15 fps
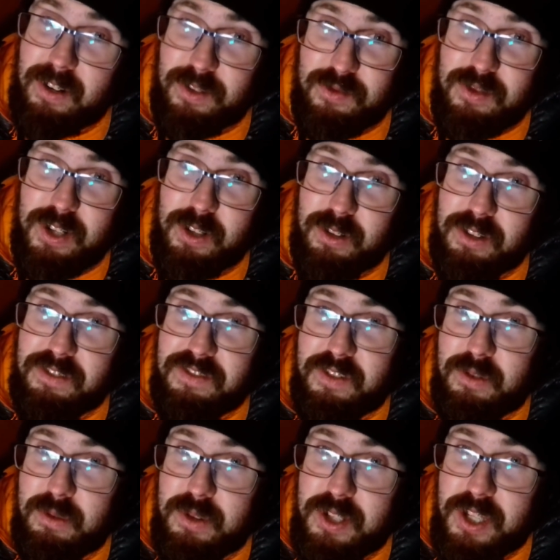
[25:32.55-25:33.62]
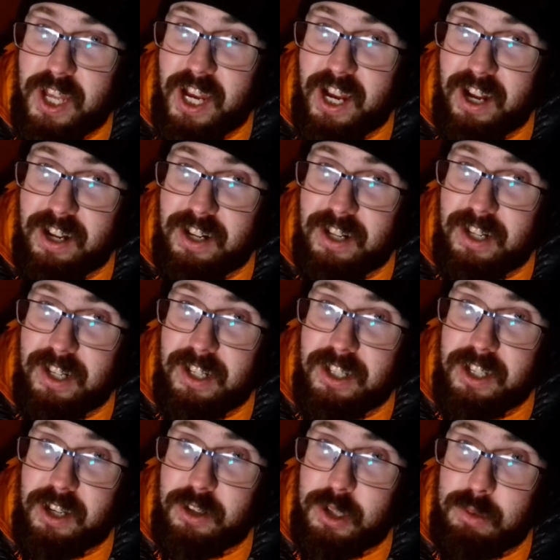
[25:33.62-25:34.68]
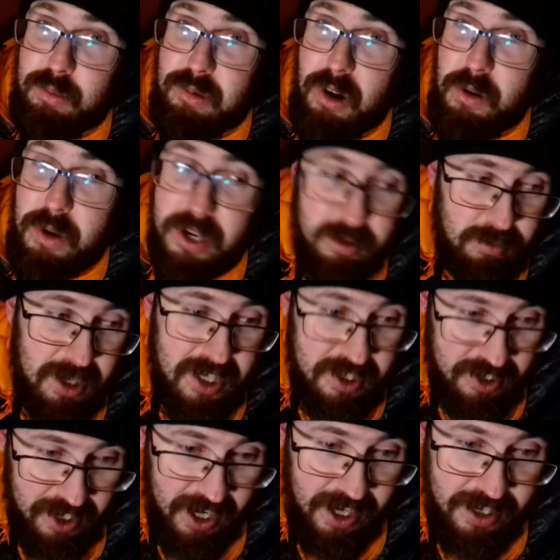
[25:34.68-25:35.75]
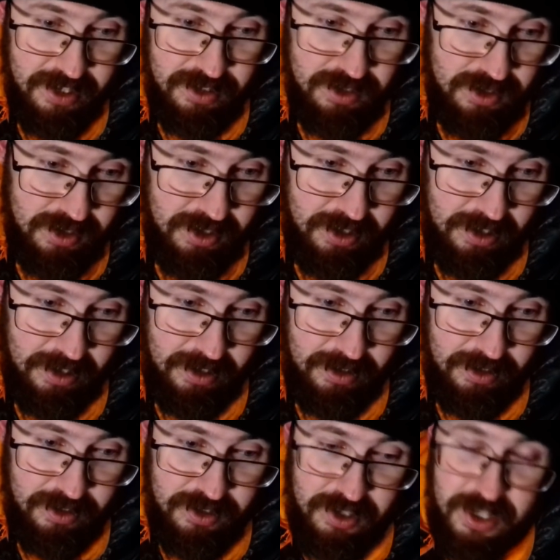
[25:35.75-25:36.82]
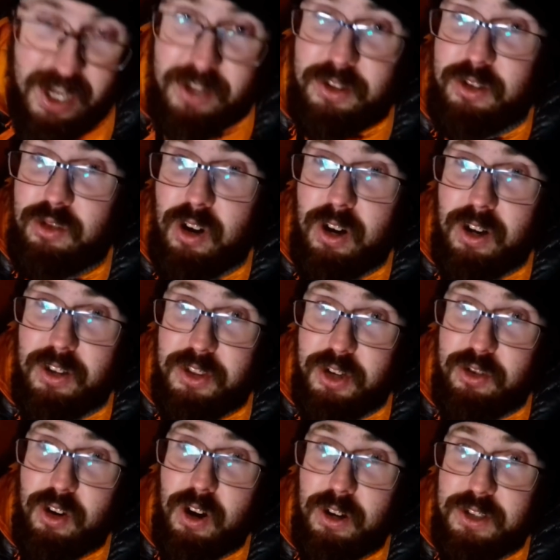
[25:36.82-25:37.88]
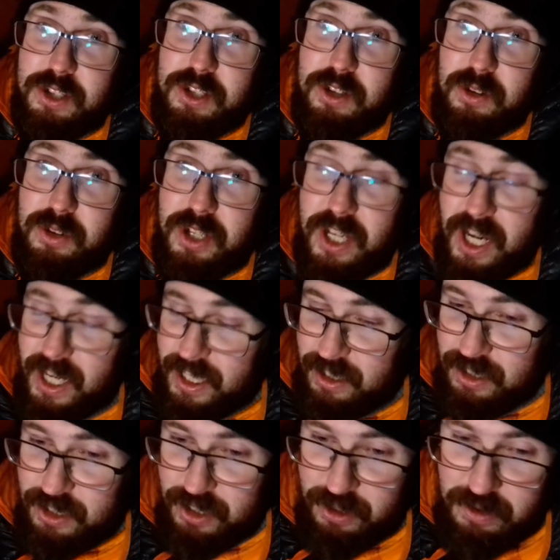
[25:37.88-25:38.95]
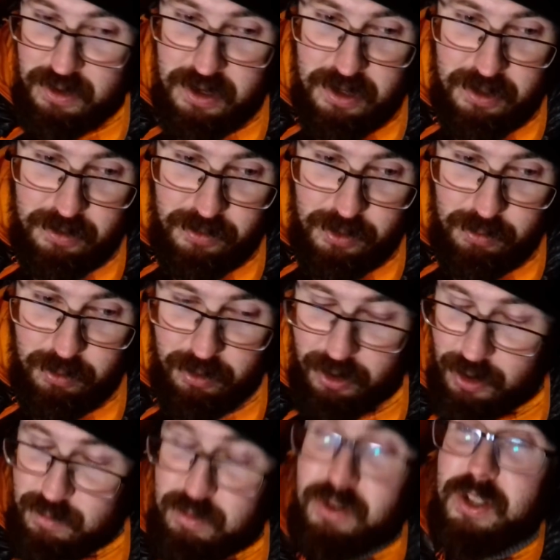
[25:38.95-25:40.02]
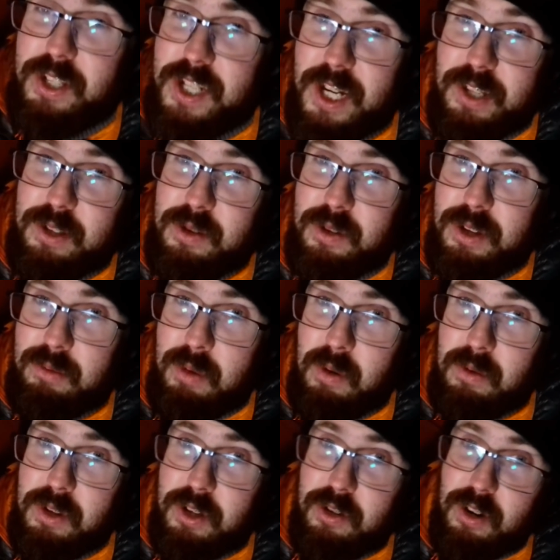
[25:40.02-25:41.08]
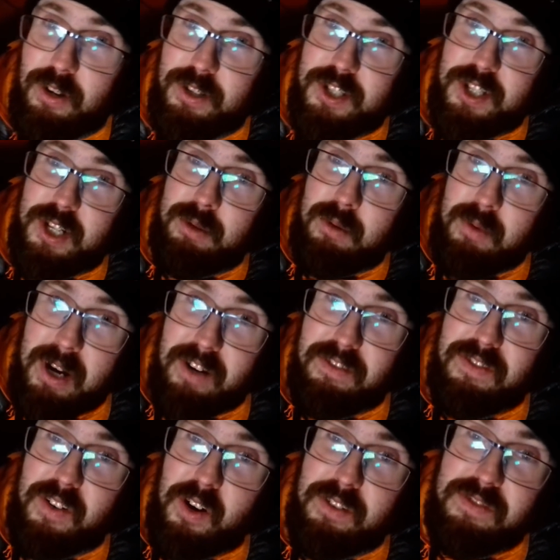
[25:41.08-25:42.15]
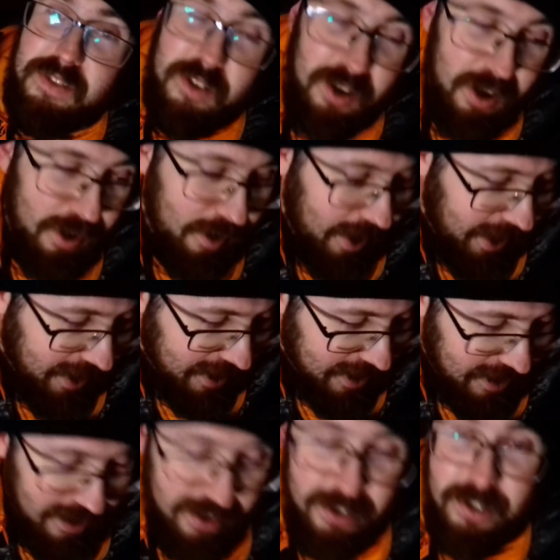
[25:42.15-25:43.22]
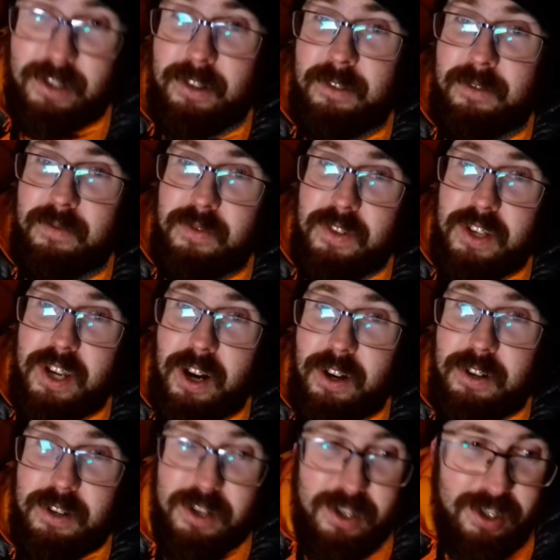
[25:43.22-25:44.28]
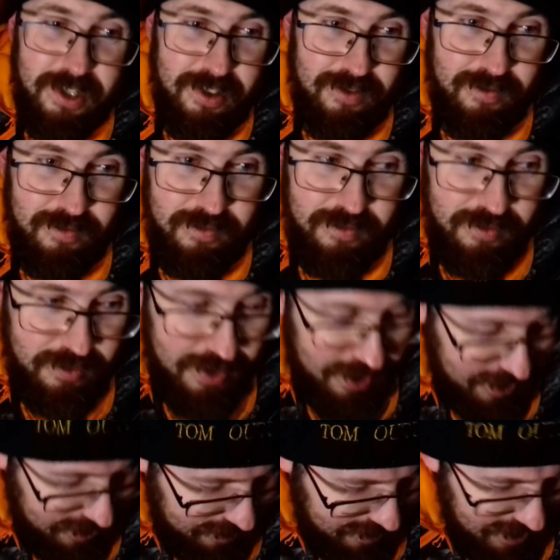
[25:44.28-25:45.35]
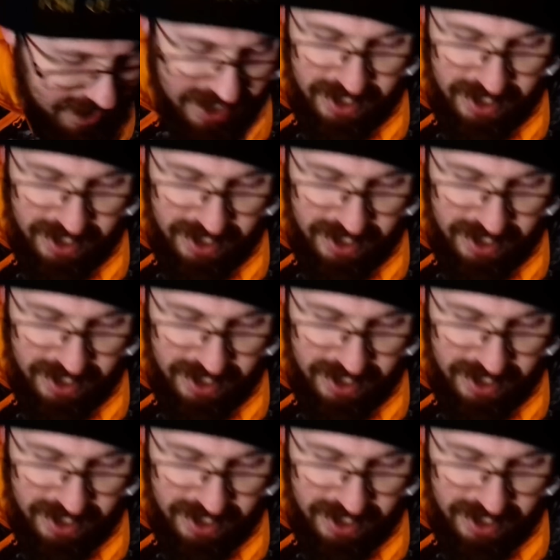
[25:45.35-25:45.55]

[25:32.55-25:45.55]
I was really looking forward to that. Yeah, because protein means gains. So now the, gra the grass has got the gains. So we're going to open the tent door in the morning. The grass is going to be about five foot high. You know, it's, yeah.